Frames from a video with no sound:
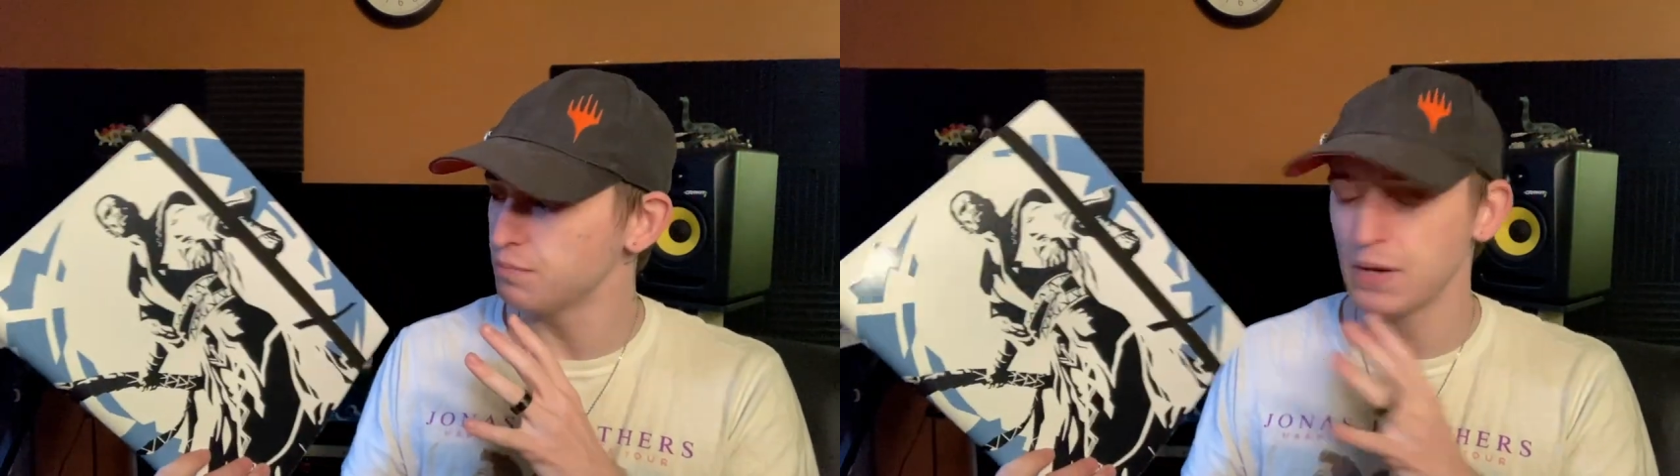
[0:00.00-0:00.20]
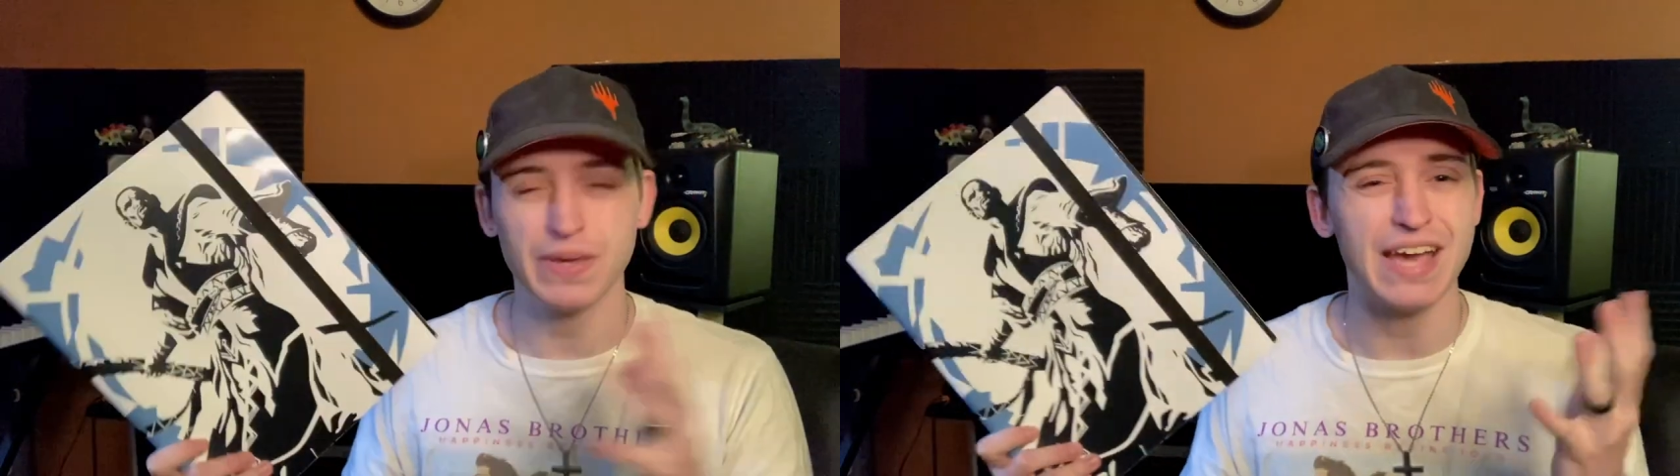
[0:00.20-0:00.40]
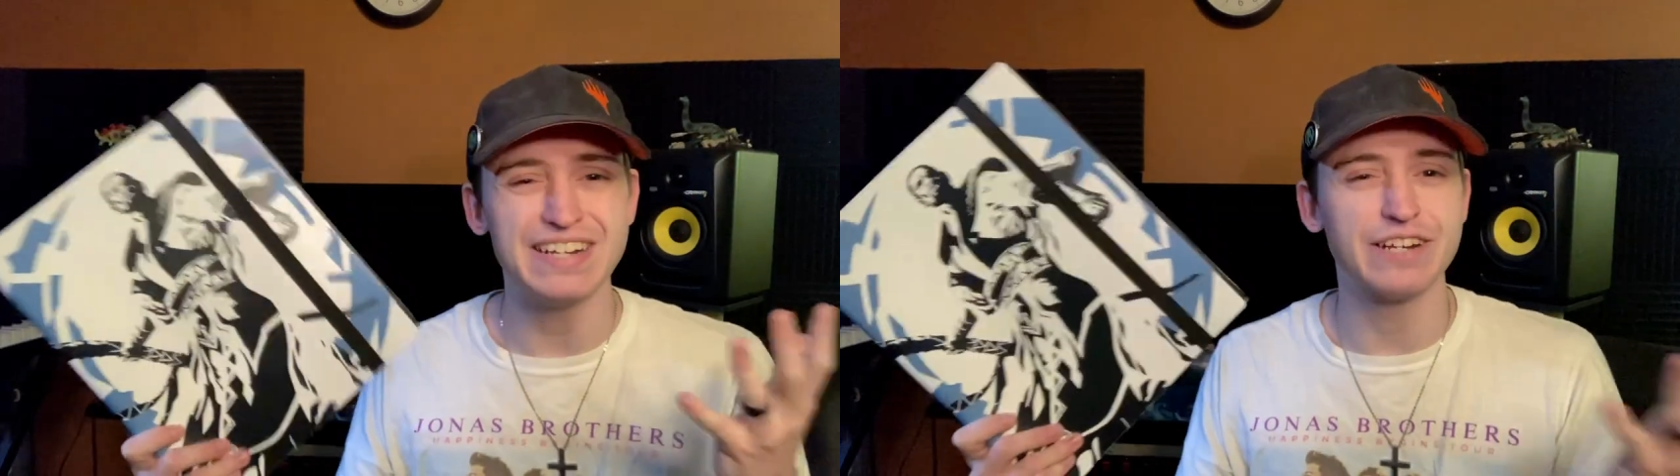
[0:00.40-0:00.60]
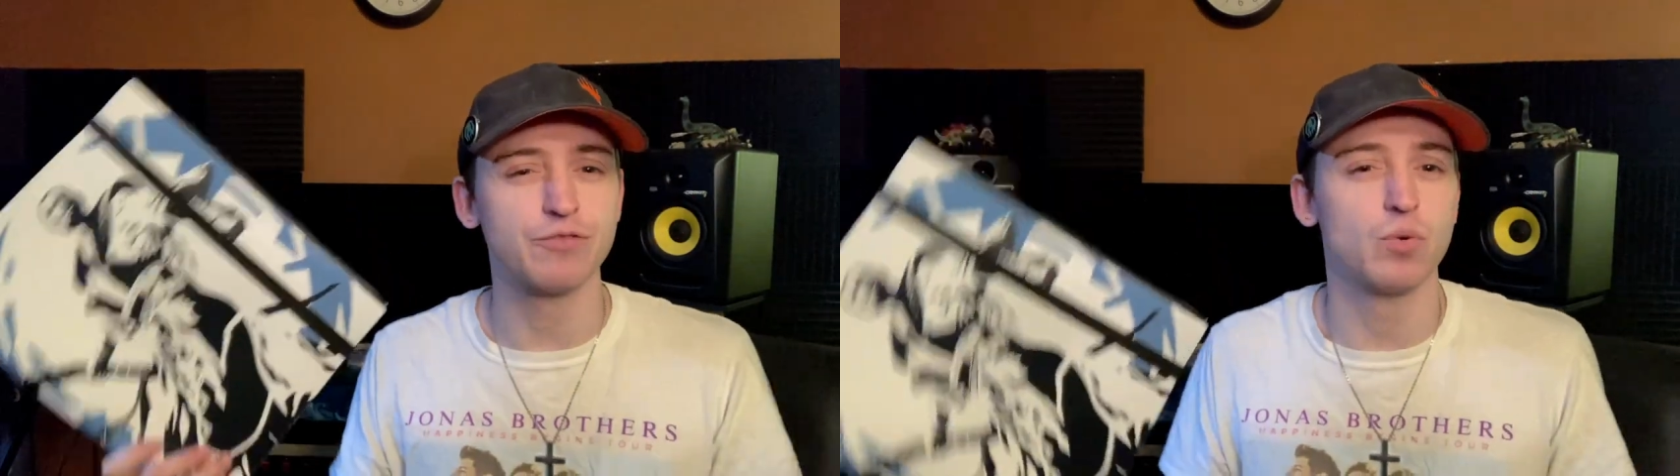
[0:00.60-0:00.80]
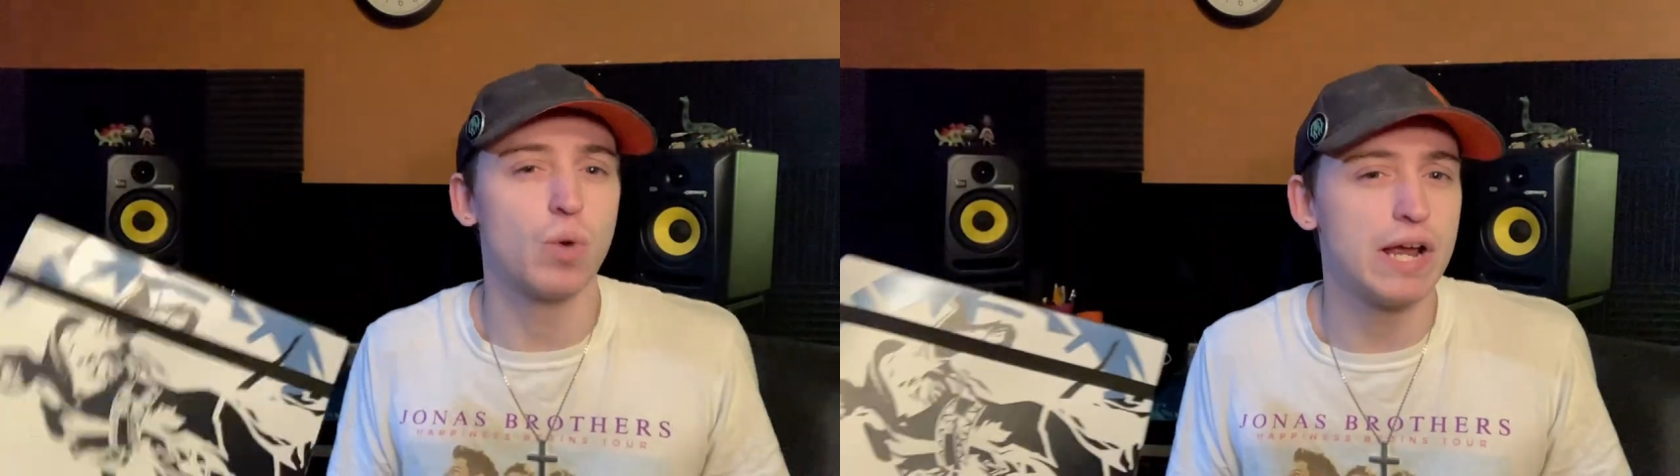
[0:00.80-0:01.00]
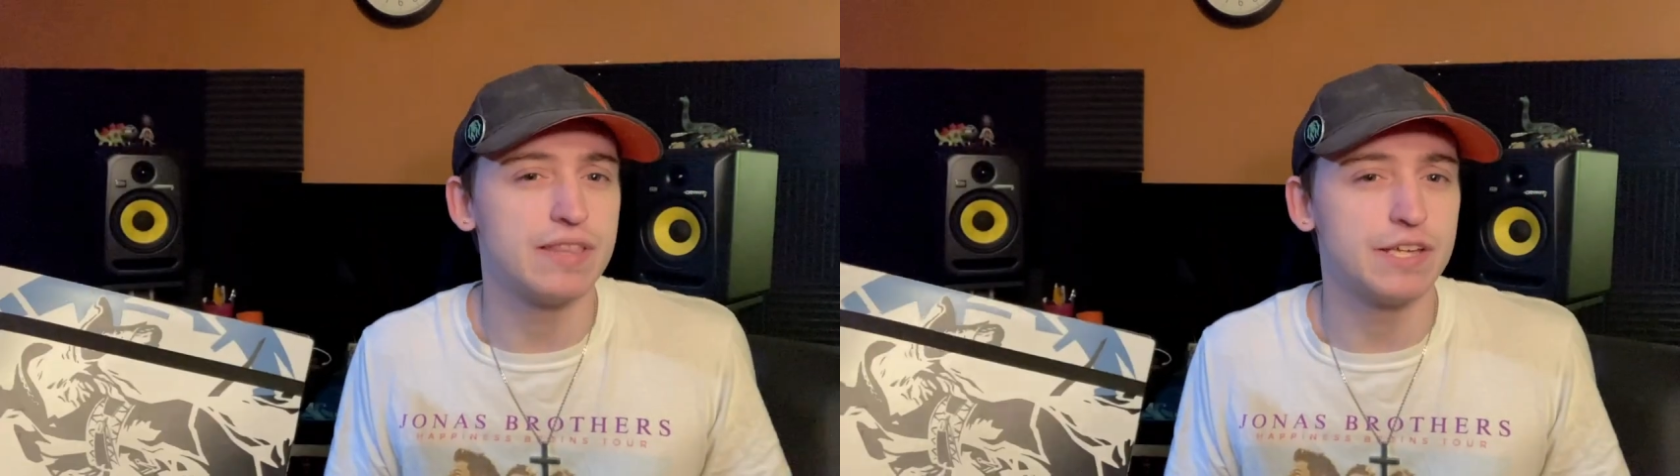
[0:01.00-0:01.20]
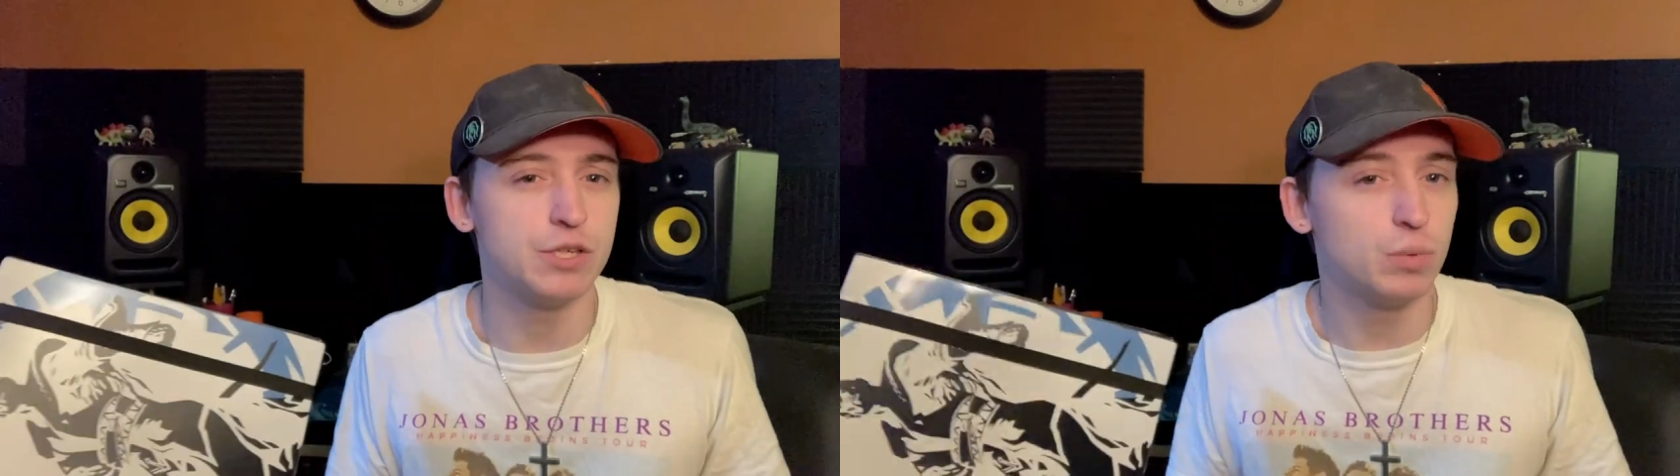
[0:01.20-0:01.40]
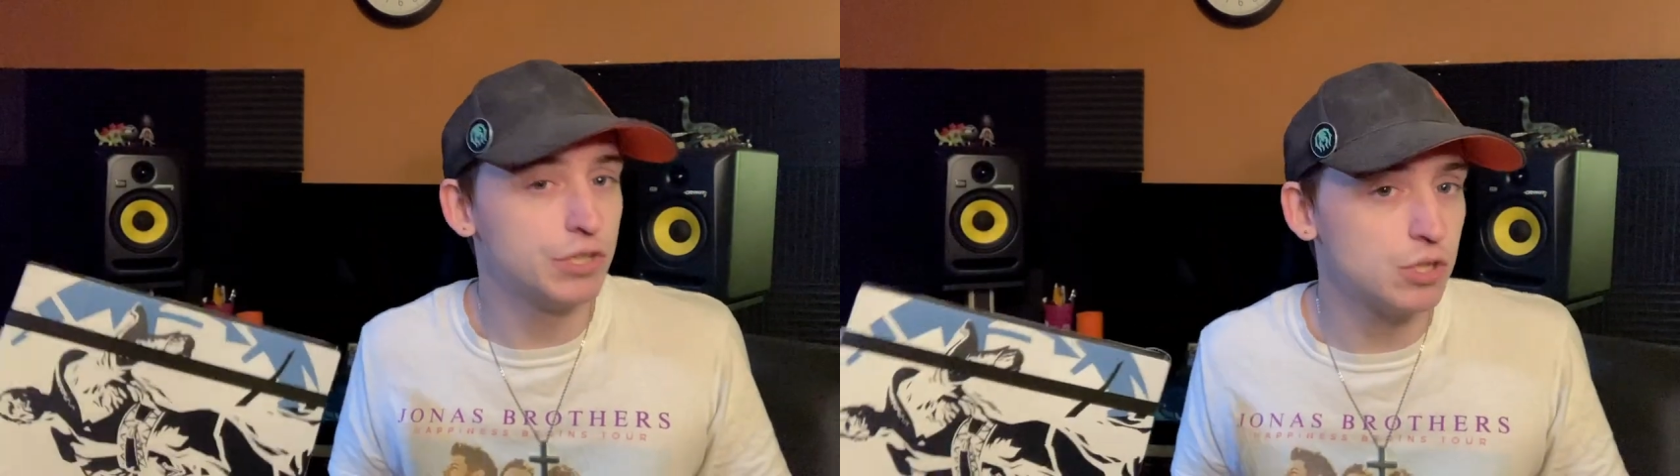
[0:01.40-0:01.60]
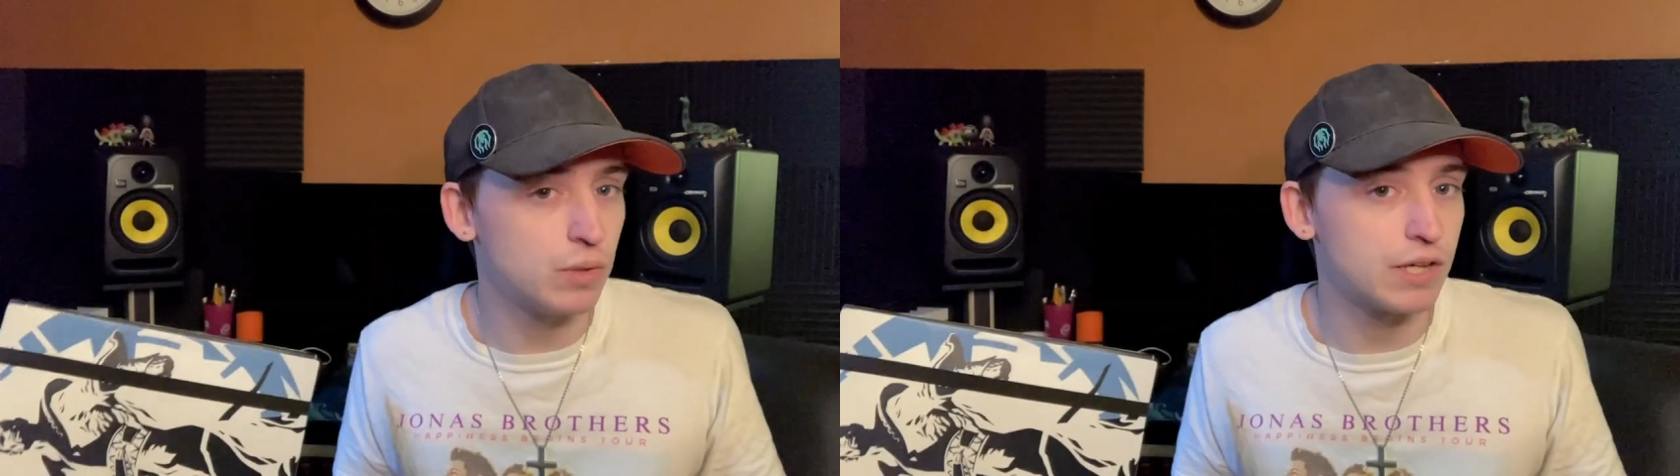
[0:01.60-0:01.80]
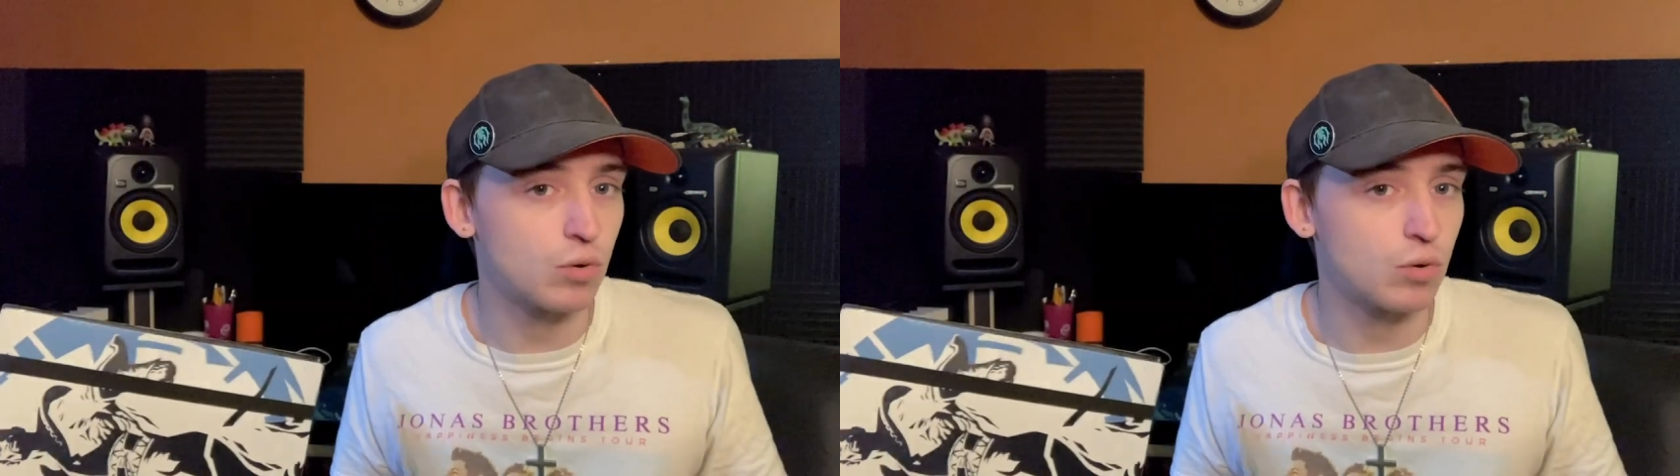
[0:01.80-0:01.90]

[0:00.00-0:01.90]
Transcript: maybe a different way that you would do it,